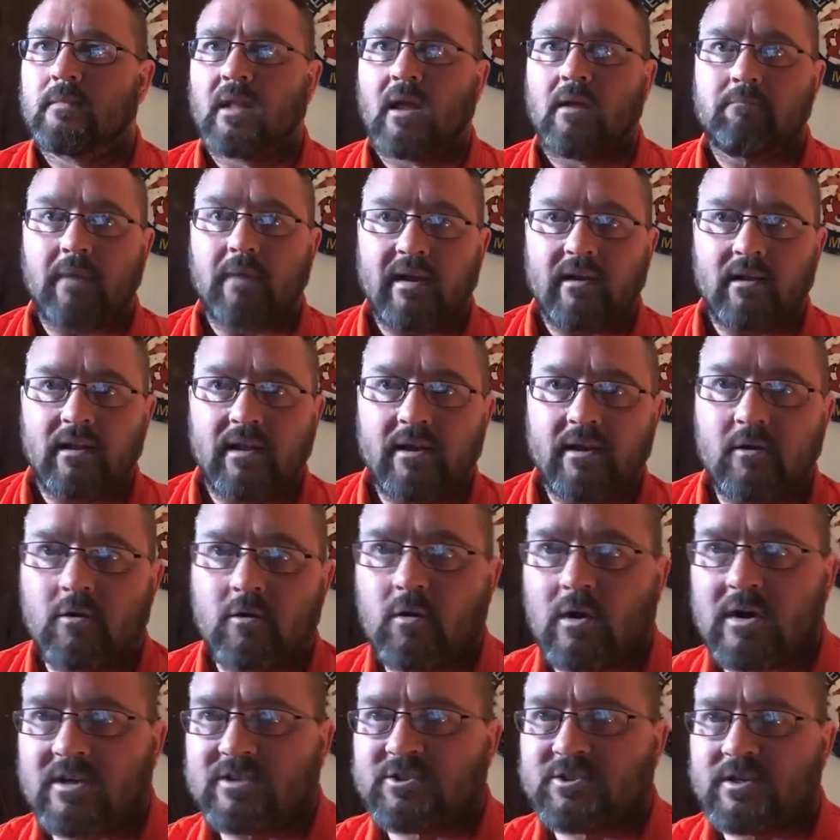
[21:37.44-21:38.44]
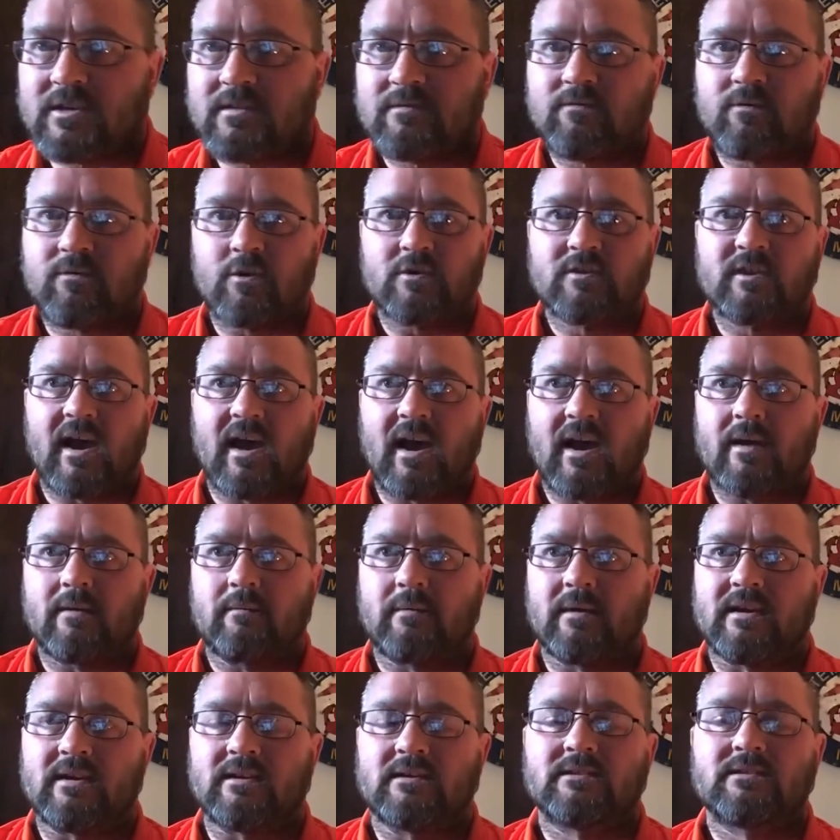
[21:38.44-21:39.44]
My legal question for Tom
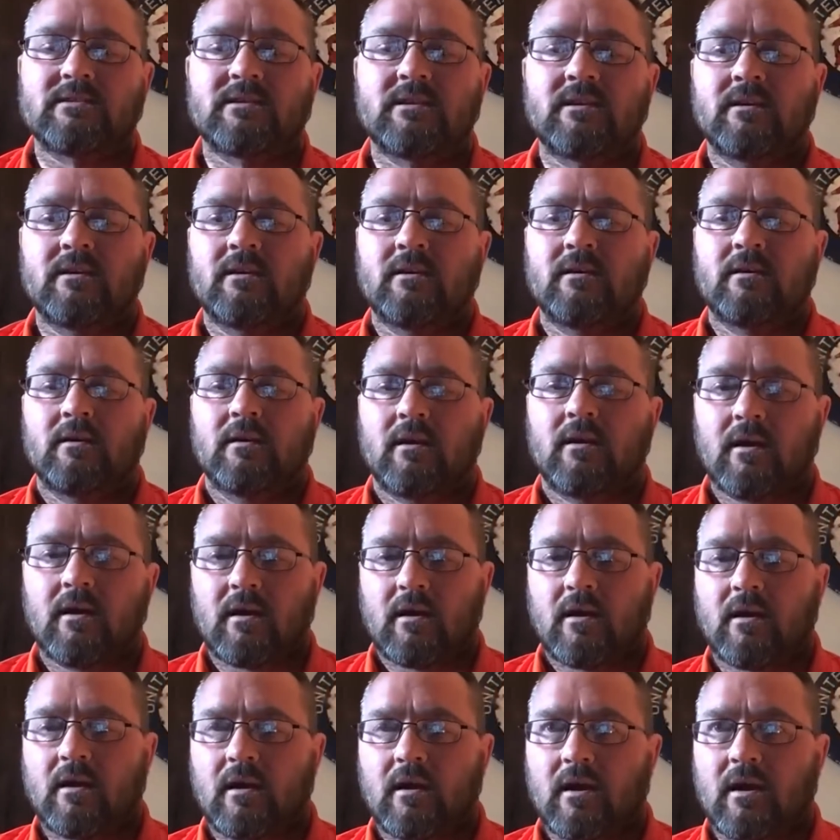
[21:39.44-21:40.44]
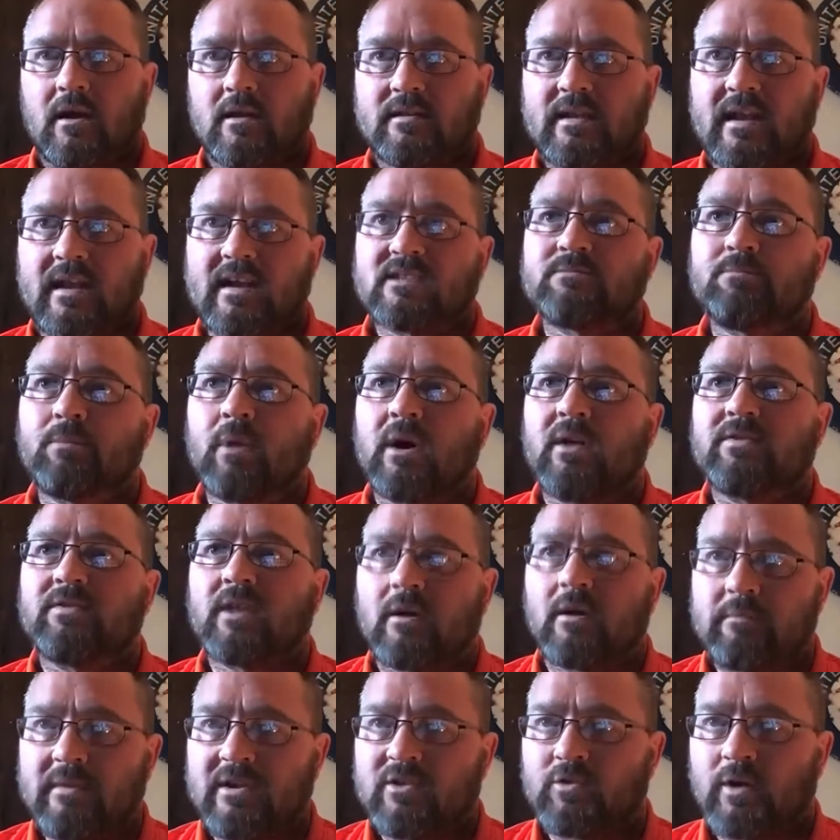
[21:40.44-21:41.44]
is, next month
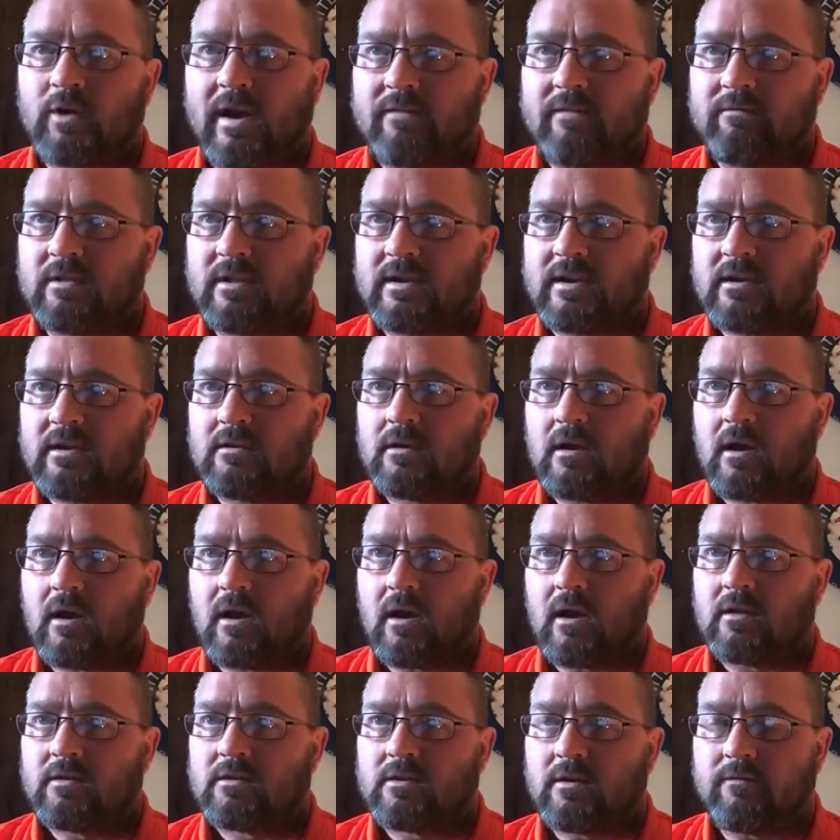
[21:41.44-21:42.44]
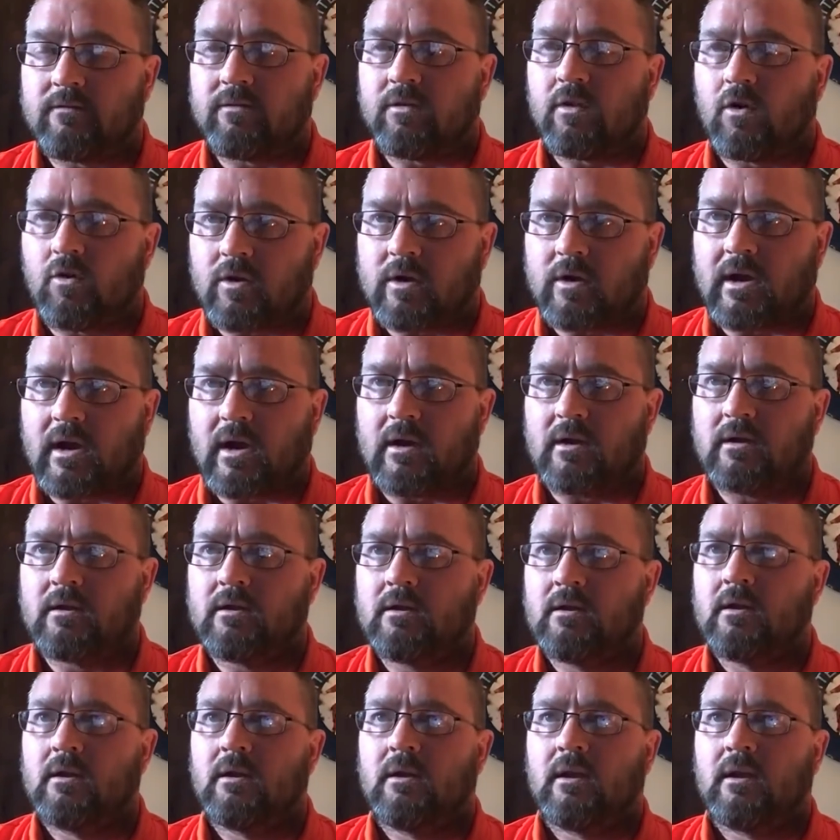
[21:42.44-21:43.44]
I'll be traveling to Florida,
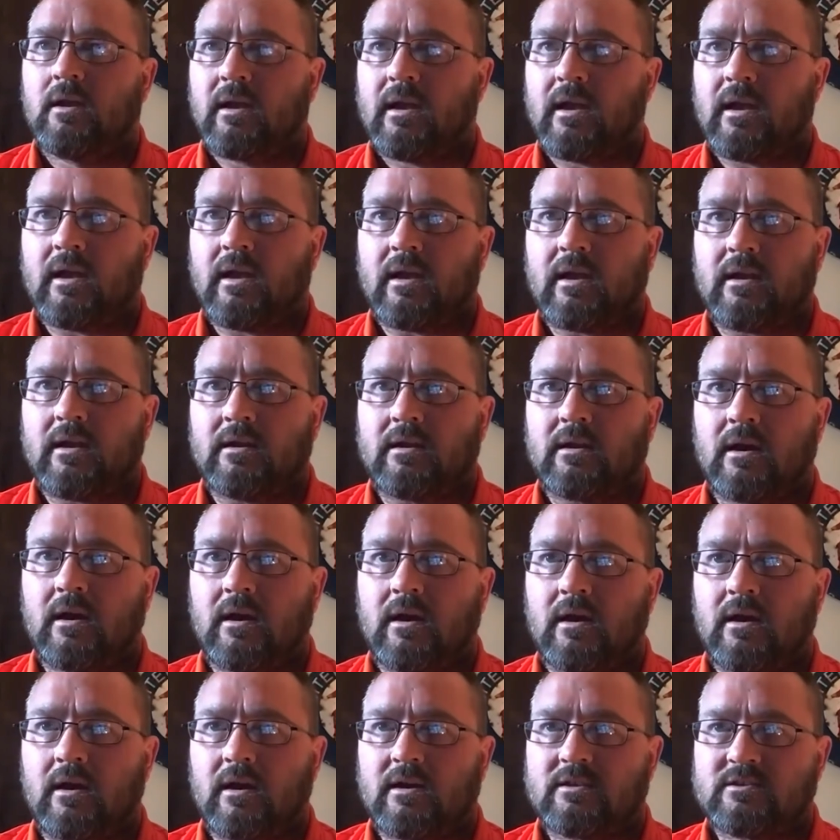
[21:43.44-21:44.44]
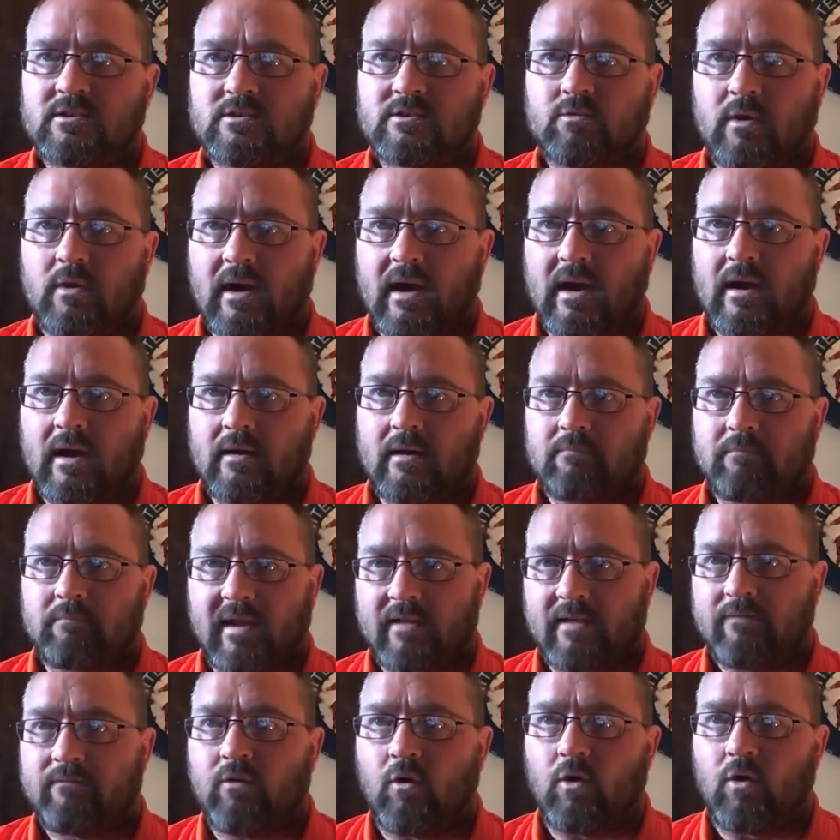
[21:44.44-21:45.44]
and just on
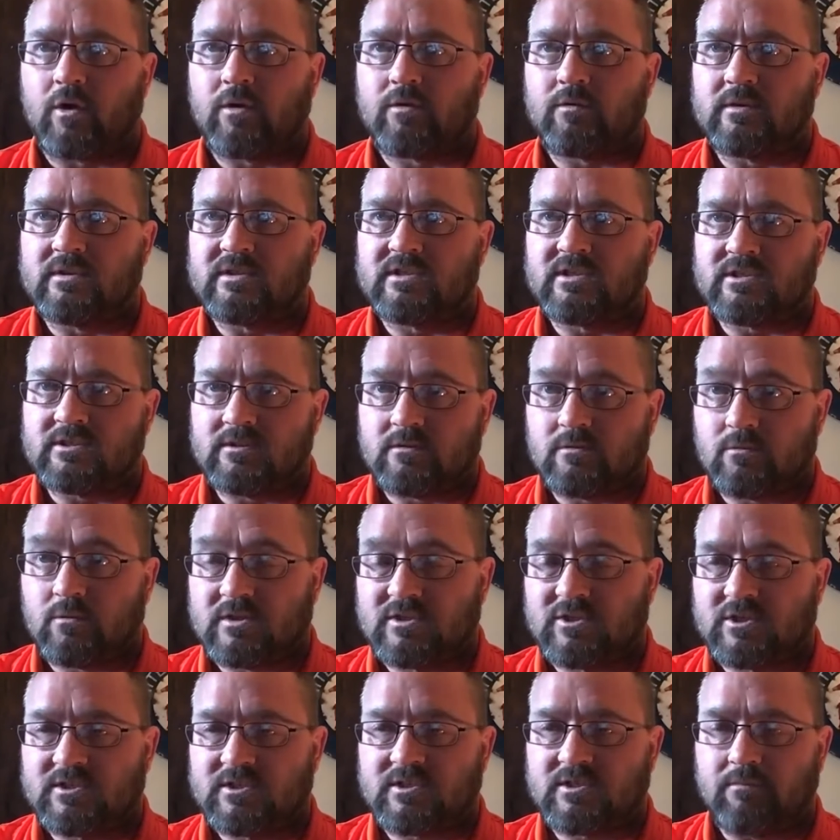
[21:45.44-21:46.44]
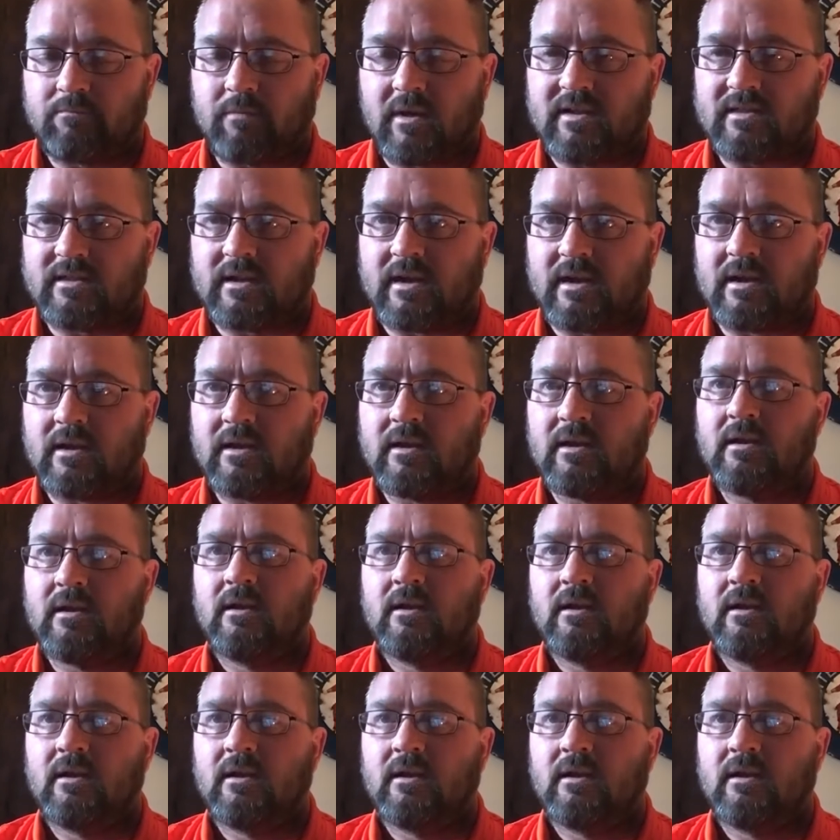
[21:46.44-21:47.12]
May 4th, which is the Monday.